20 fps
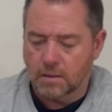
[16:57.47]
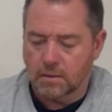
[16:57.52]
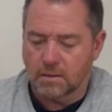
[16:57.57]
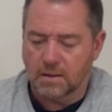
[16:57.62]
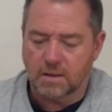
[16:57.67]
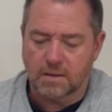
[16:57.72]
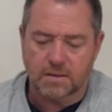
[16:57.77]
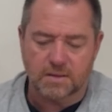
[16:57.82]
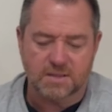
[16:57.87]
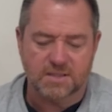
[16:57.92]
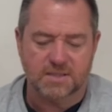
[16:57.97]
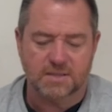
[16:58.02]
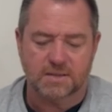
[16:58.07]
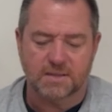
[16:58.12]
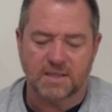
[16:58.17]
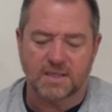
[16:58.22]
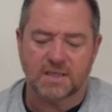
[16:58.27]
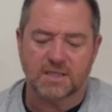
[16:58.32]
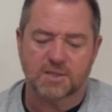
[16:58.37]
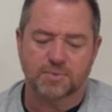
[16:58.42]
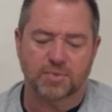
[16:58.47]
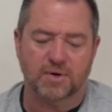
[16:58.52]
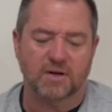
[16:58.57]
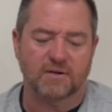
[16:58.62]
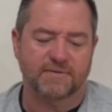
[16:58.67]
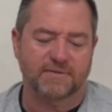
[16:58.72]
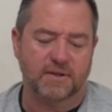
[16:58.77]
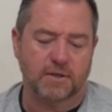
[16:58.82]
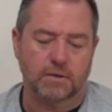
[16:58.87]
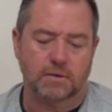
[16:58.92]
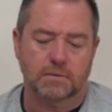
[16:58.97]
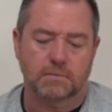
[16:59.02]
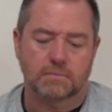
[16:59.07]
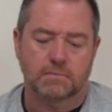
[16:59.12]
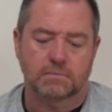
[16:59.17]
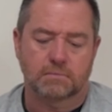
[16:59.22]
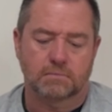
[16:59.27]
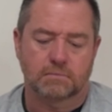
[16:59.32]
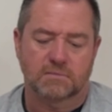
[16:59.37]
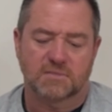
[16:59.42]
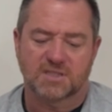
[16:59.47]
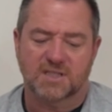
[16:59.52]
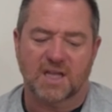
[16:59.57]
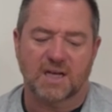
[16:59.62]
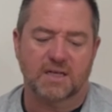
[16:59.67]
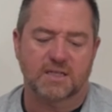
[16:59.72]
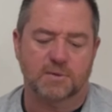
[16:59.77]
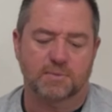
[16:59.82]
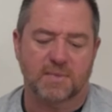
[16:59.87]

Well, the Springfield stainless